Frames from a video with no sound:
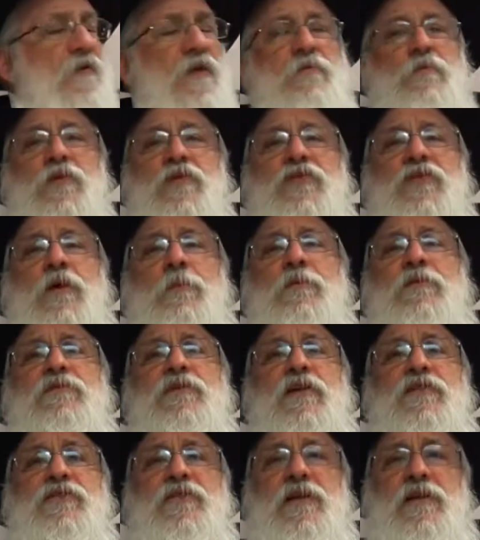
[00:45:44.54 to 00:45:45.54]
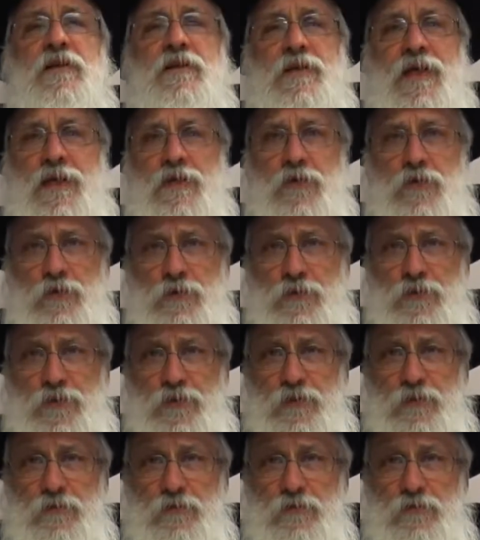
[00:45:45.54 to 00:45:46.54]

but some of us that are not holy,